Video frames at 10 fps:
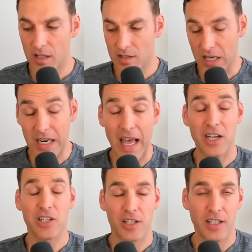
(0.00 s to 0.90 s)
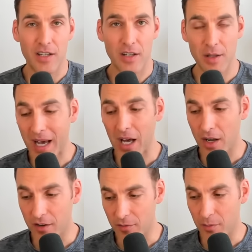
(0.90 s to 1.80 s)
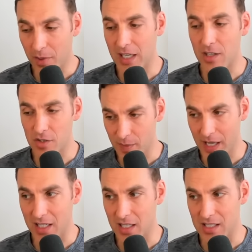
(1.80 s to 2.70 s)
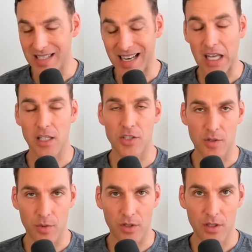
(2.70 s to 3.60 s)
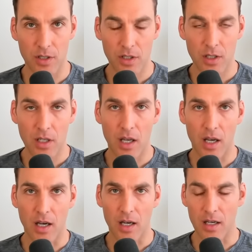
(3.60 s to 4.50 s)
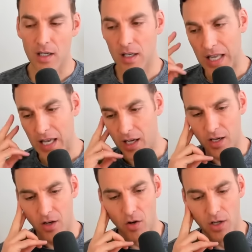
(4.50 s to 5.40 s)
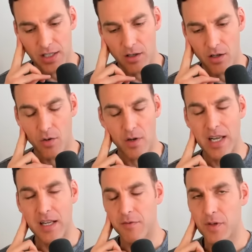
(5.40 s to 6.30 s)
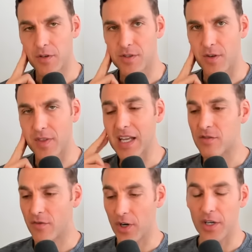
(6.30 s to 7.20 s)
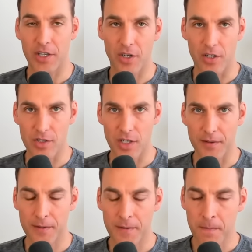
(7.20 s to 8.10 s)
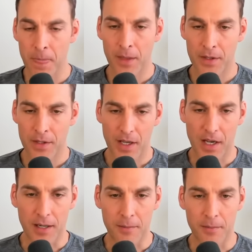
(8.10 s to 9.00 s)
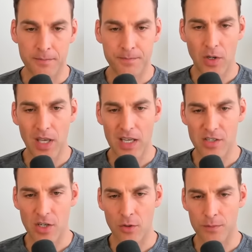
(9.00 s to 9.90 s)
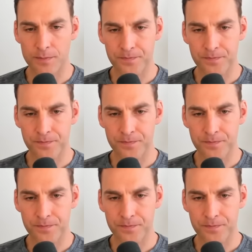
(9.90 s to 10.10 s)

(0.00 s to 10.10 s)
negli- the amount of money you spend is negligible. Yeah. Uh, uh, on on organic food, so that's very encouraging. Um, okay, so